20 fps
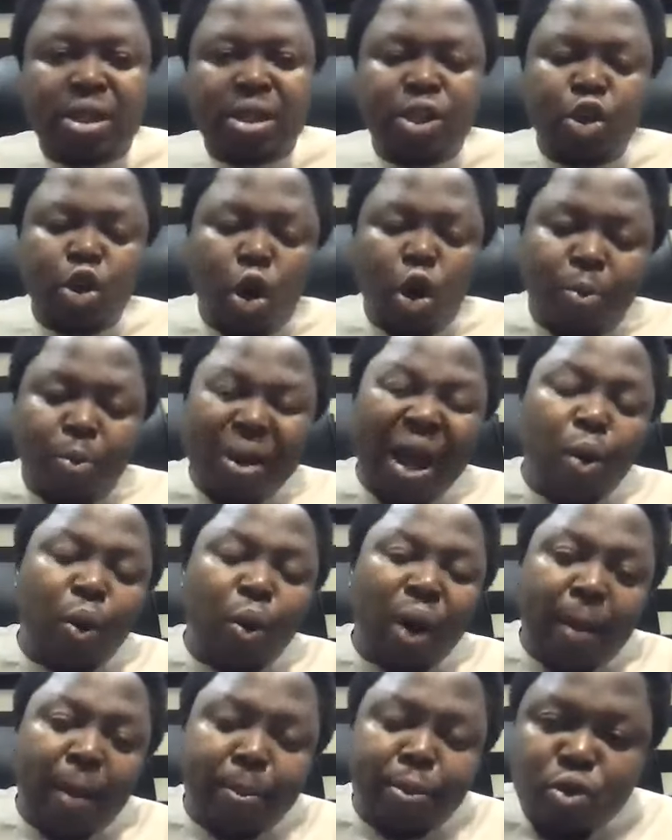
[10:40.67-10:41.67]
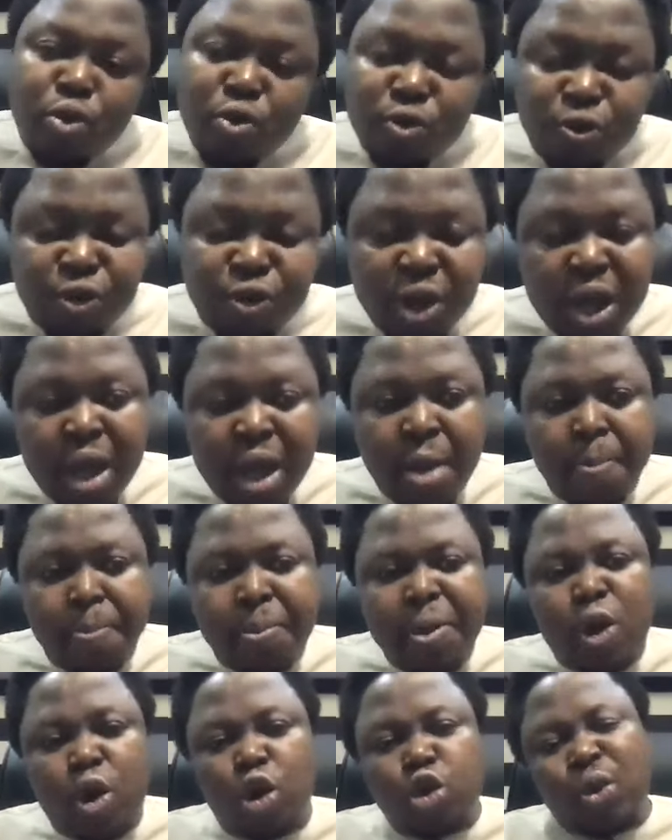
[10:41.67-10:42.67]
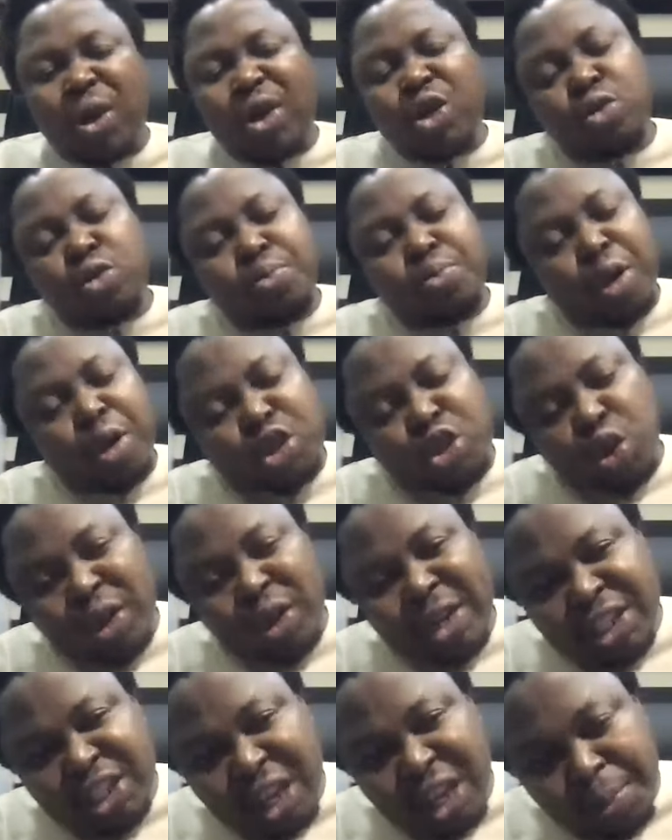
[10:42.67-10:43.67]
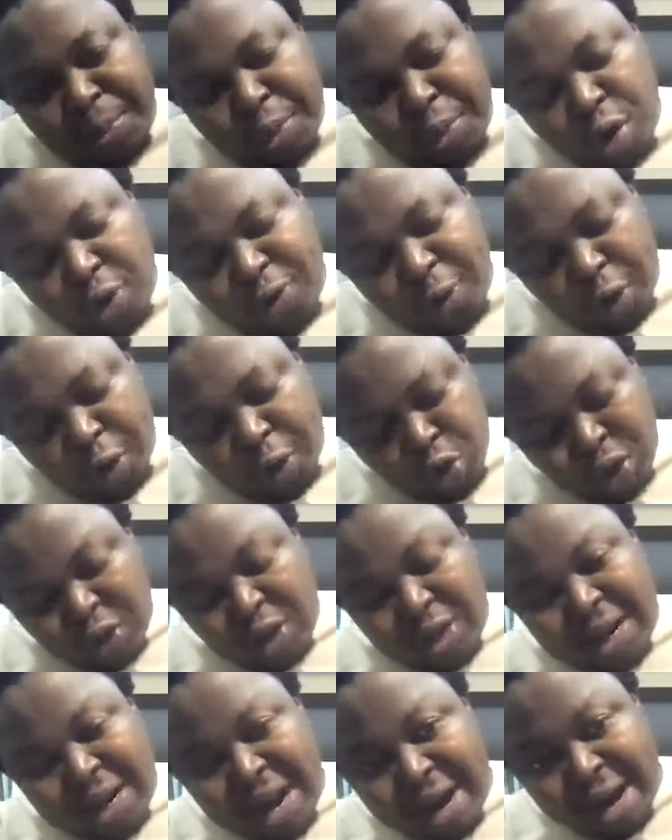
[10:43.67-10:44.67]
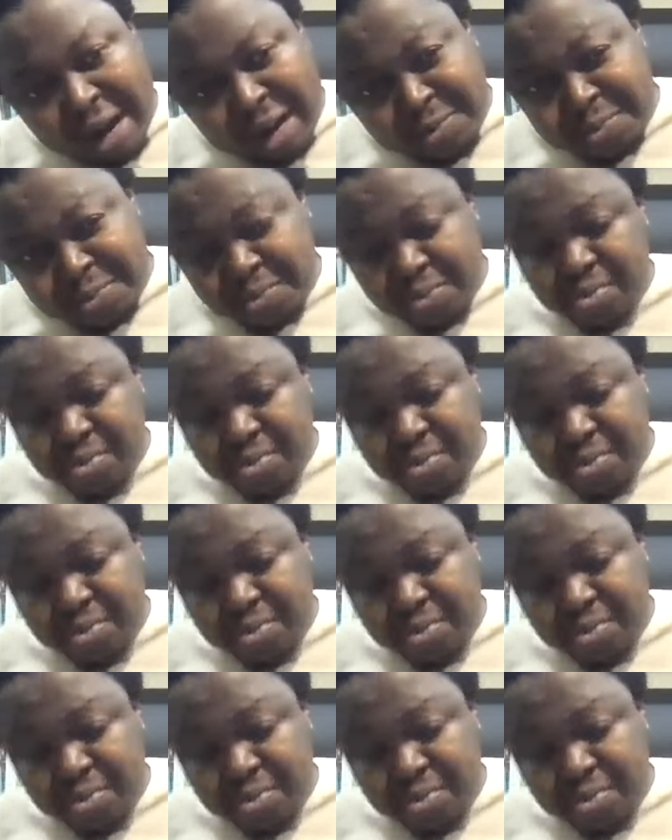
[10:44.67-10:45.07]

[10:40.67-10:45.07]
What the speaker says: Your upline will approve, because when you bought your initial product for 2,000 naira,